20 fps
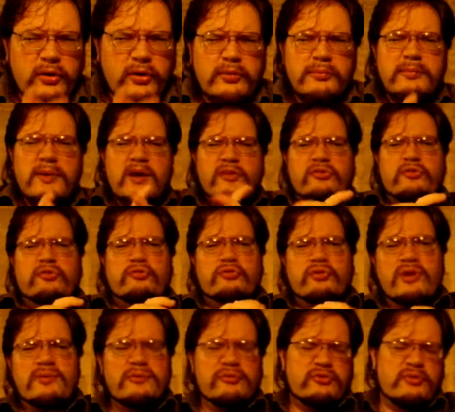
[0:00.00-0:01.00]
back to
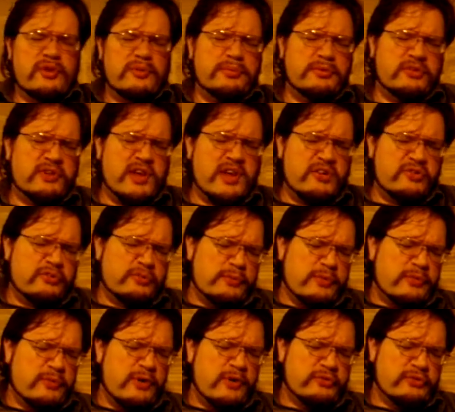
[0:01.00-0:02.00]
Dream Interpretation
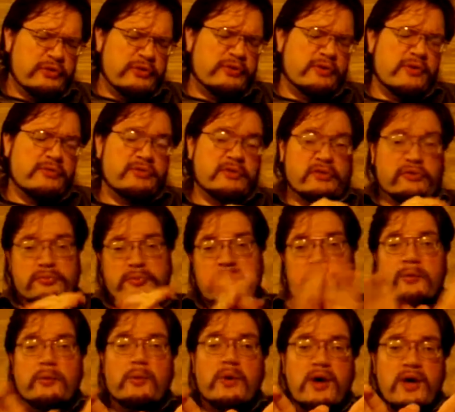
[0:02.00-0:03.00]
with Ozzy Griffin. It's been
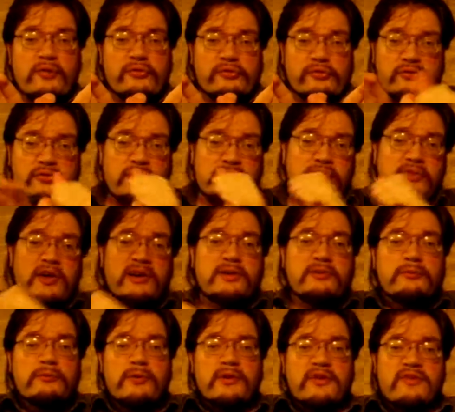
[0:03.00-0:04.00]
a while since I've
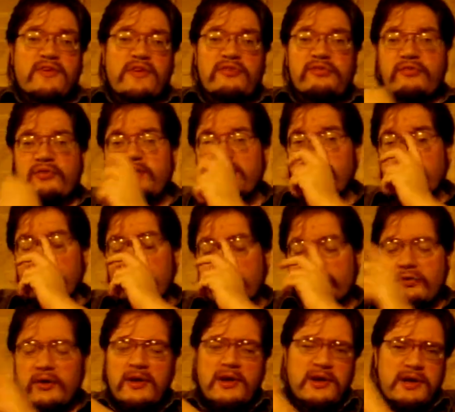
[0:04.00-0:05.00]
done one of these videos.
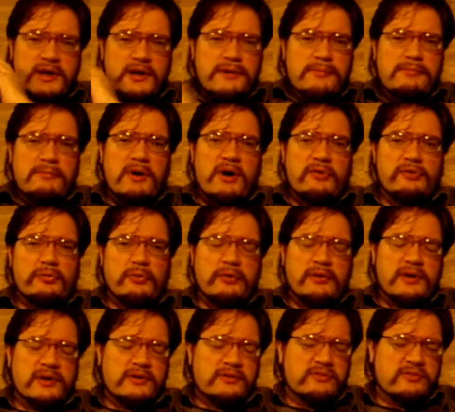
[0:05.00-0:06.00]
Might as well
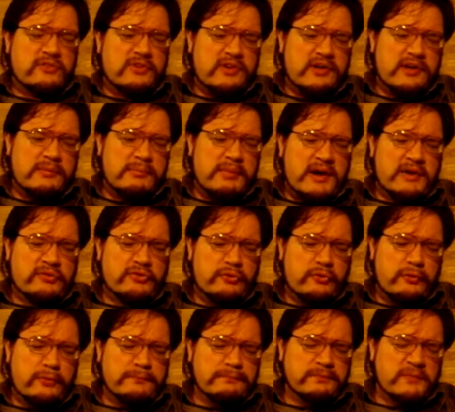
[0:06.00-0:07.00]
get back to
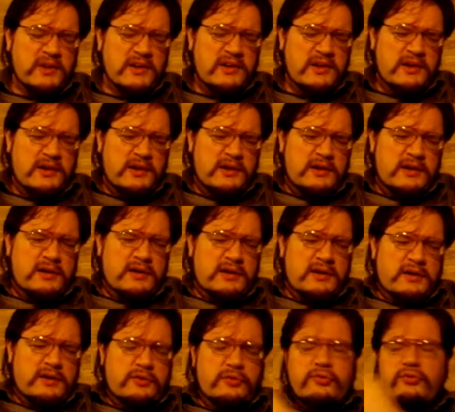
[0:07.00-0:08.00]
them.
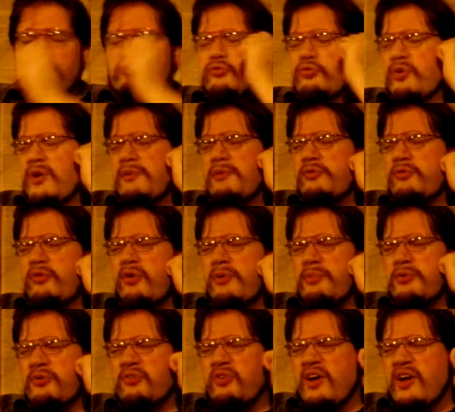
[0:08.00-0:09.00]
Dream
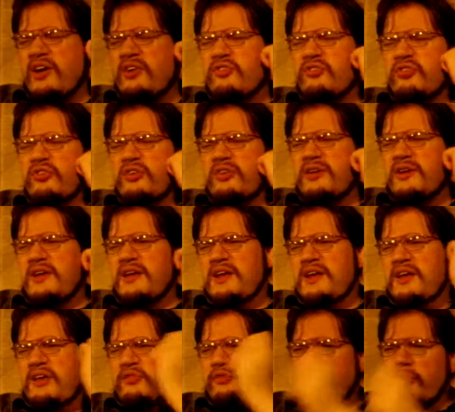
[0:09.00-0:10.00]
Interpretation
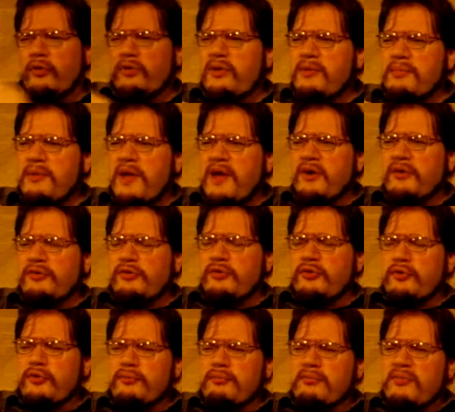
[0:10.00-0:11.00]
is all about
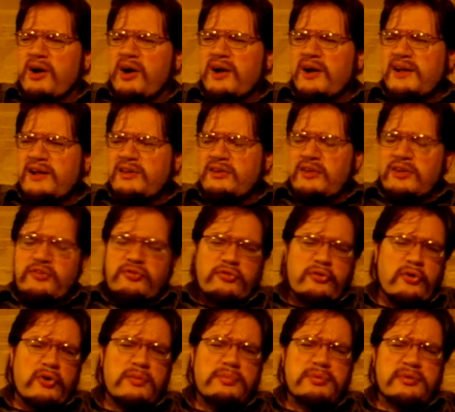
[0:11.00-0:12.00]
your mind
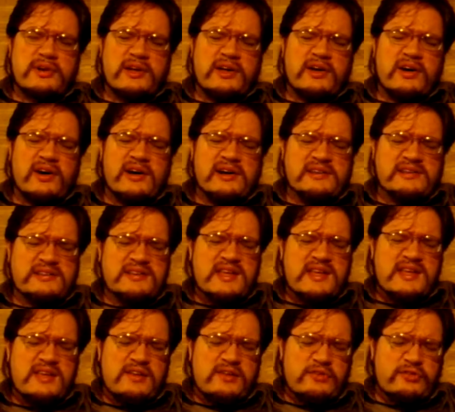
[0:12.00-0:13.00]
interpreting
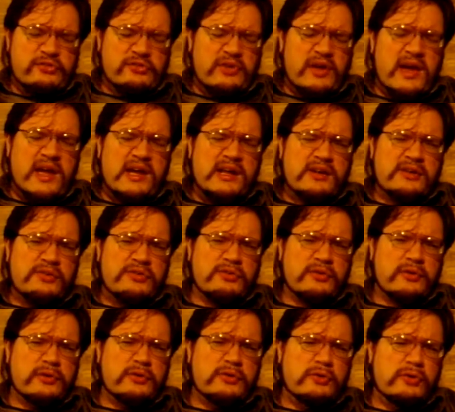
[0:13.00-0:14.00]
ideas, and
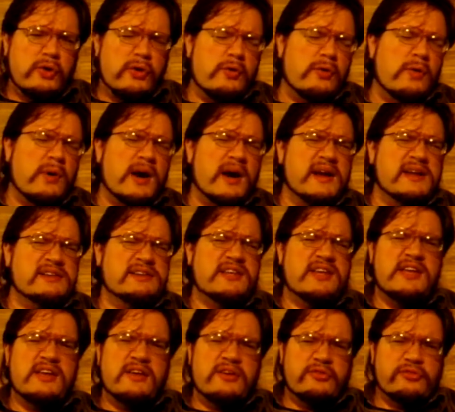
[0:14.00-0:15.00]
no
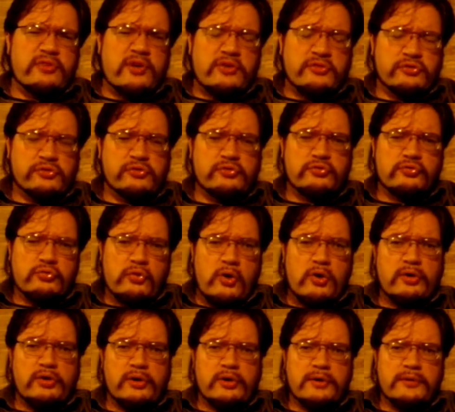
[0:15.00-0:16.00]
ideas are
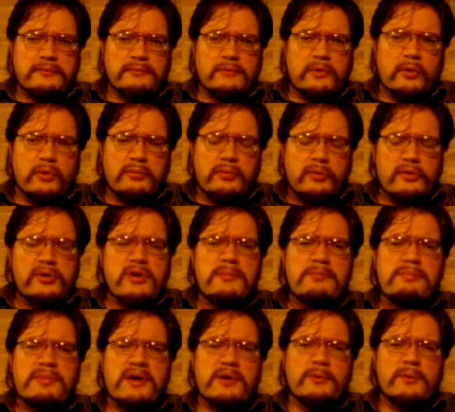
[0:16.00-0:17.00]
stronger or more
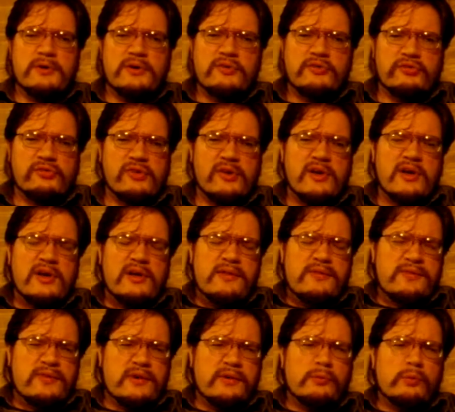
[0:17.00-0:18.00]
ubiquitous
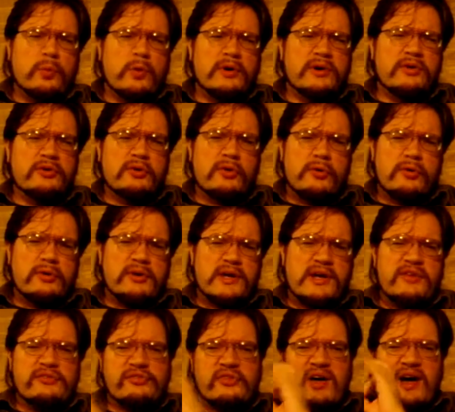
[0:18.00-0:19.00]
than what are known
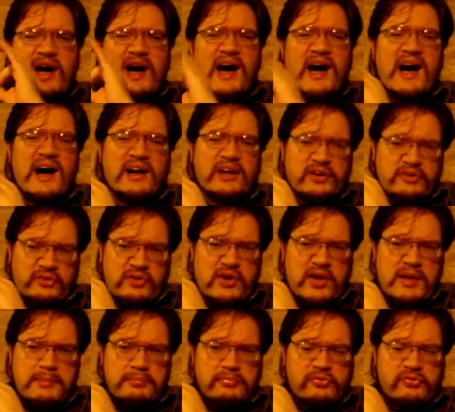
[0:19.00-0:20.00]
as
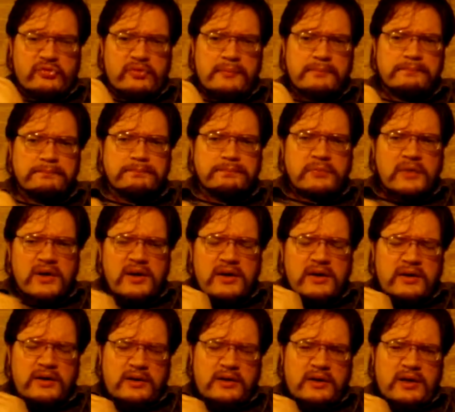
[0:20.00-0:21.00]
archetypes.
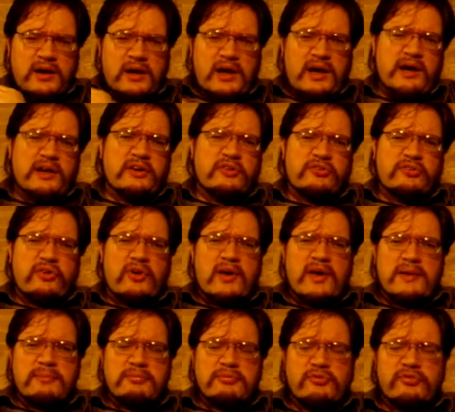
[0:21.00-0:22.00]

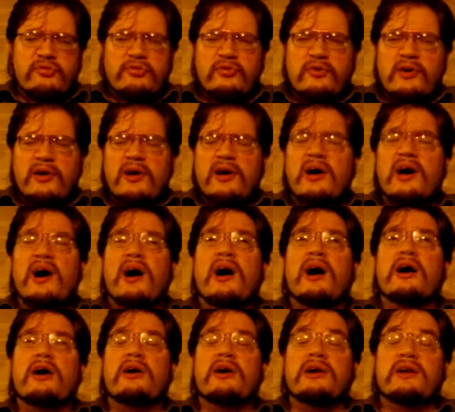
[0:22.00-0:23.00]
Archetypes
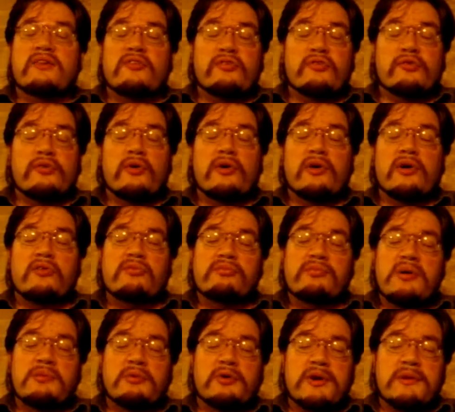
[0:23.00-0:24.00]
are, and this is going off
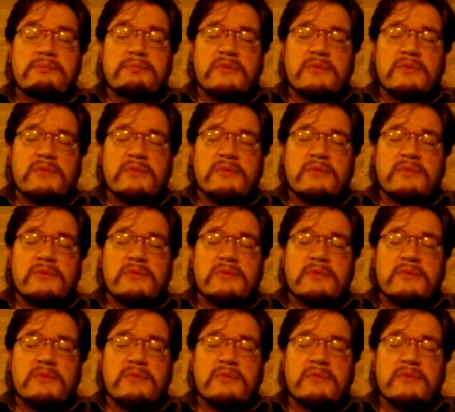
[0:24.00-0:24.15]
memory,